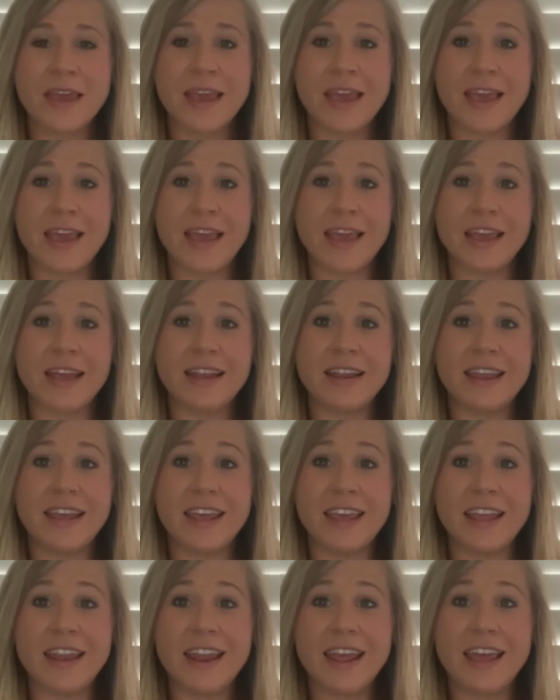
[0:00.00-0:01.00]
and
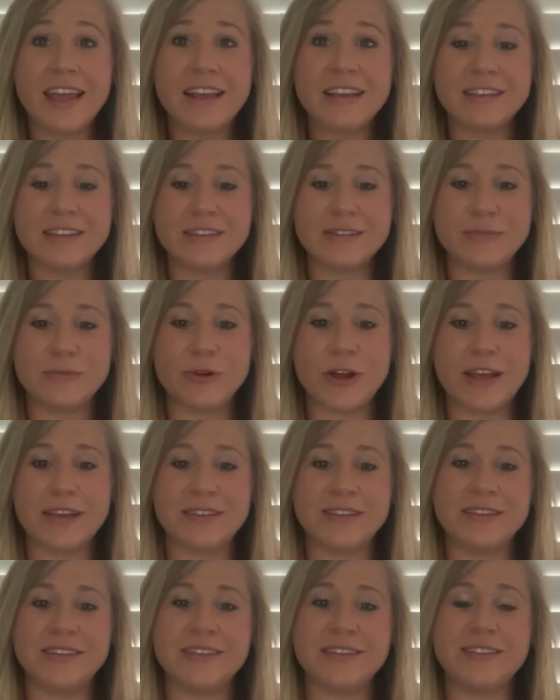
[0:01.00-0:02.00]
it
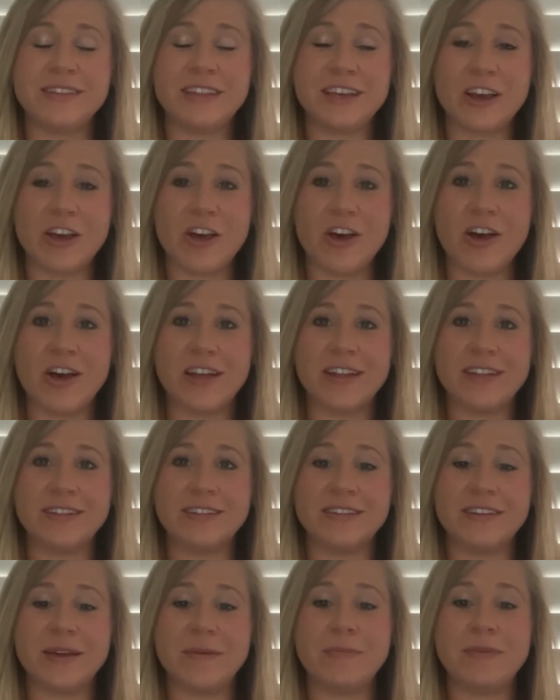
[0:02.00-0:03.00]
expresses the
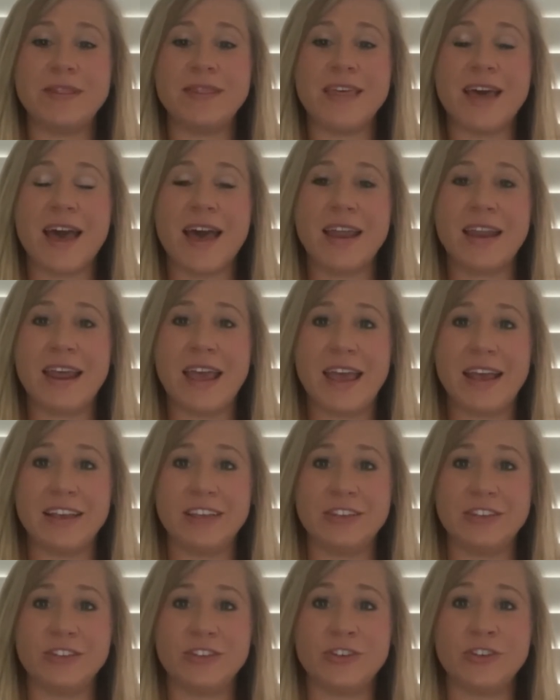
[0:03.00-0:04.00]
concept that
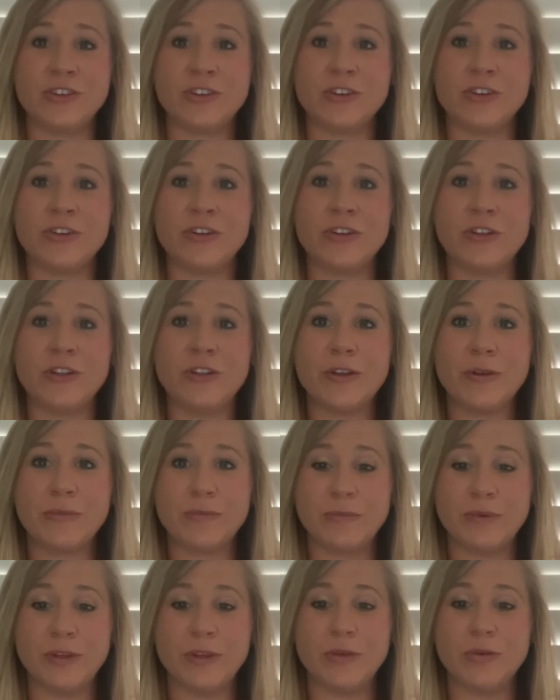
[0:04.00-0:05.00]
external
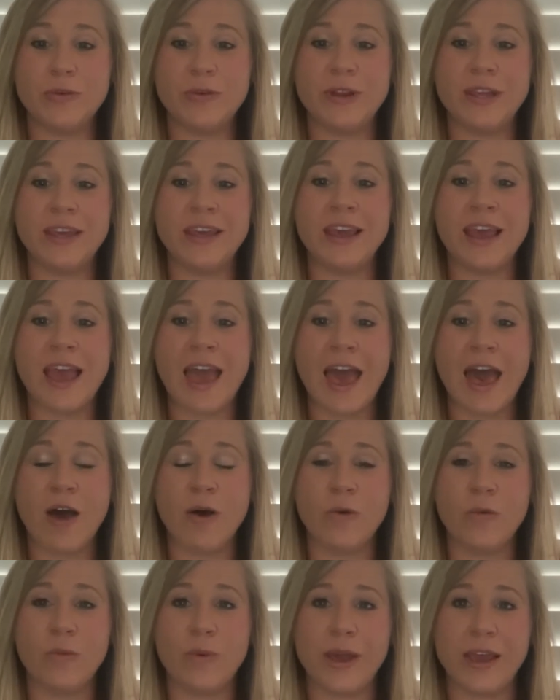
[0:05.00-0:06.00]
beauty
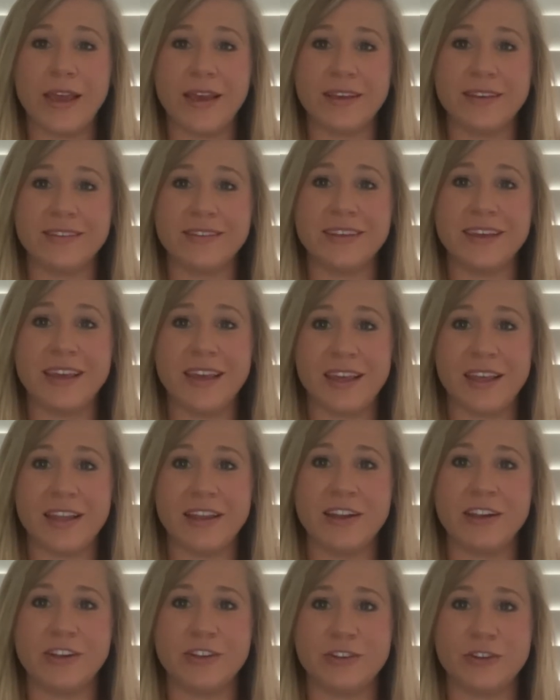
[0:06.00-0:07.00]
outweighs
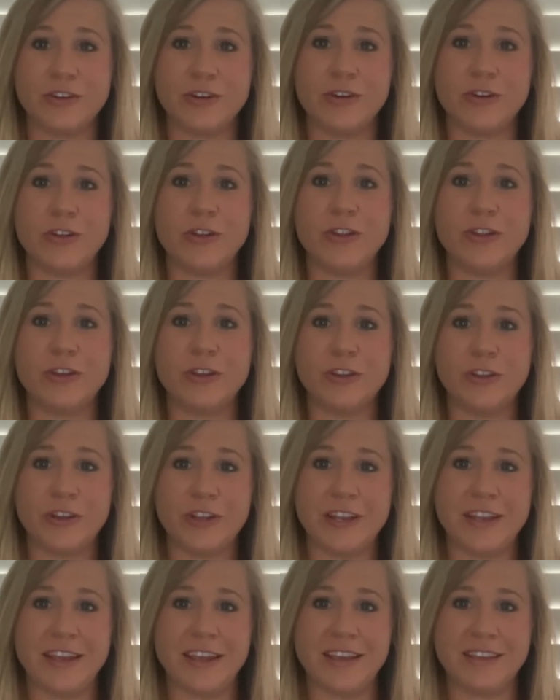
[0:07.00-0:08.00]
internal
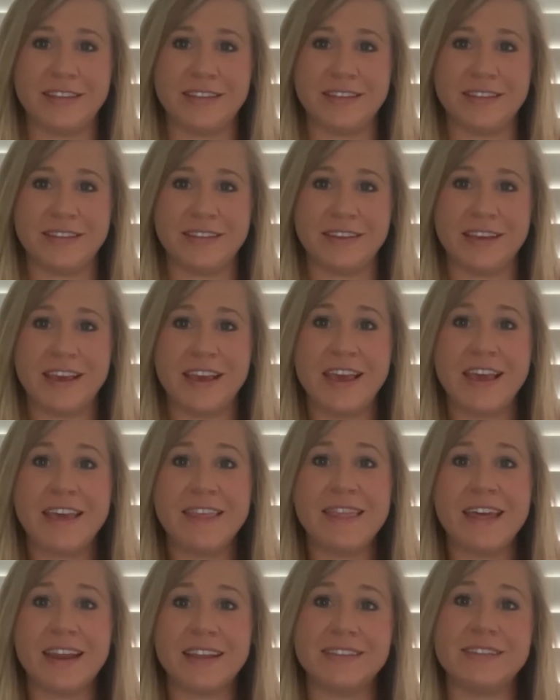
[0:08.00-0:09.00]
goodness.
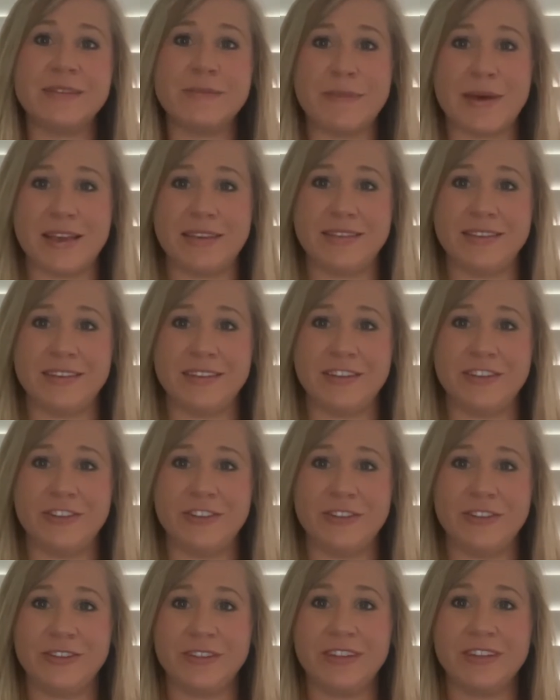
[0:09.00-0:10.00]
That is the
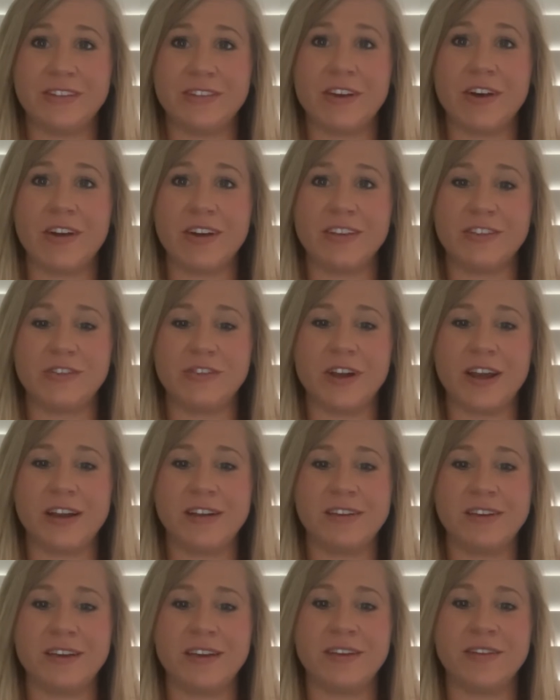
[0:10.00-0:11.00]
message the song is trying
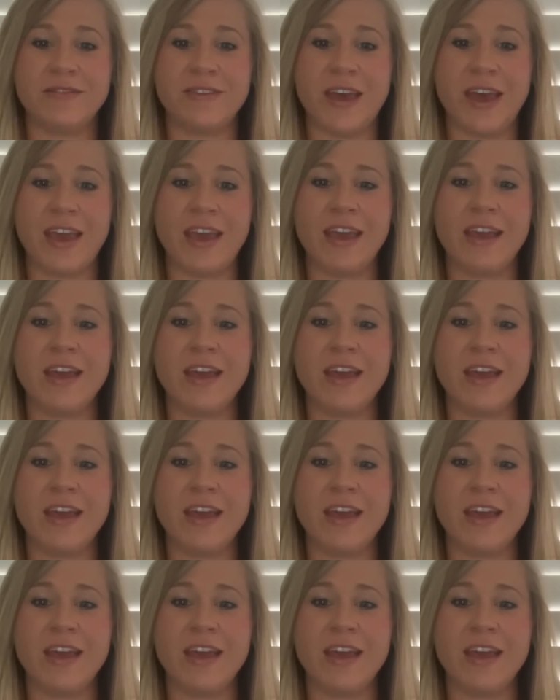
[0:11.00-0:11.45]
to convey.